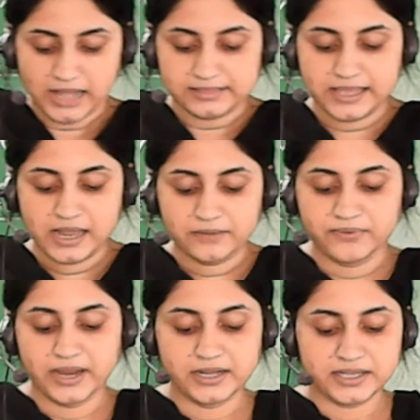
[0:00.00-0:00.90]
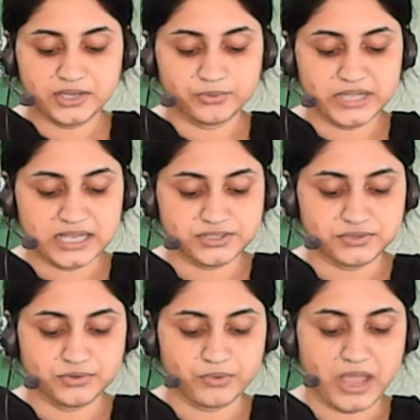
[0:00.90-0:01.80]
They are very curious
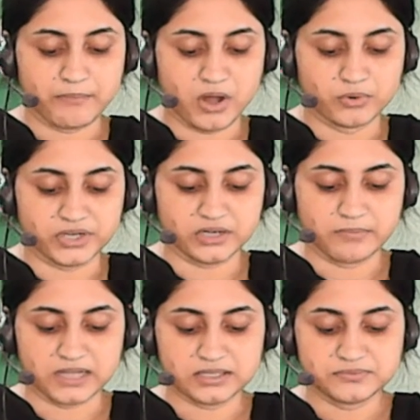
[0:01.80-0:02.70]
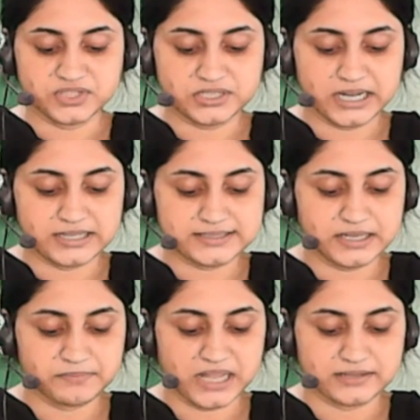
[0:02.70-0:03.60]
to know about it. Madhavji tells
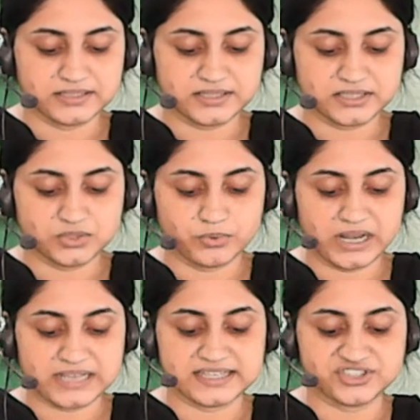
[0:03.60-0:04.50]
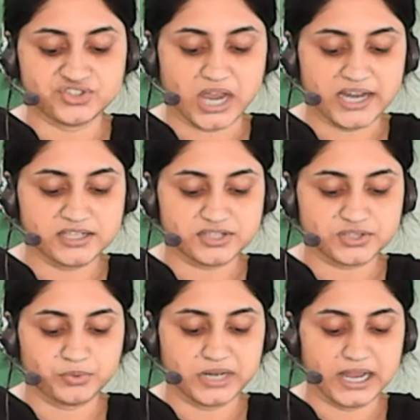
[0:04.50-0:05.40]
them that this is known as the giant
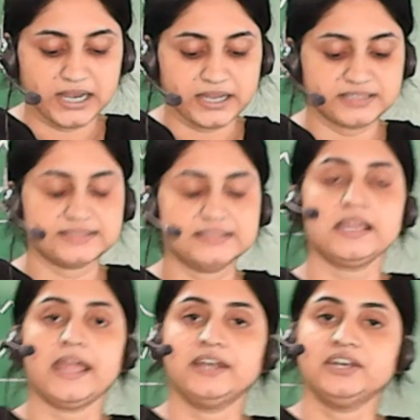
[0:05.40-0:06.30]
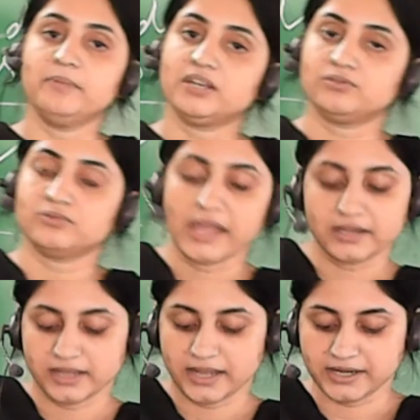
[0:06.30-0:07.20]
squirrel and is the endemic to that
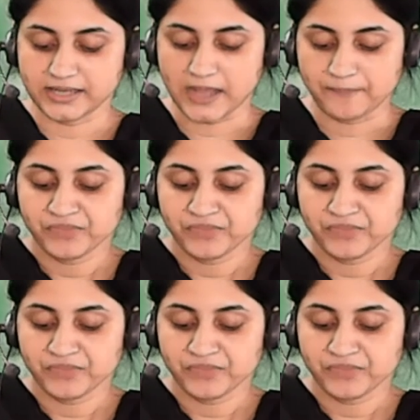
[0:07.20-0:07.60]
area.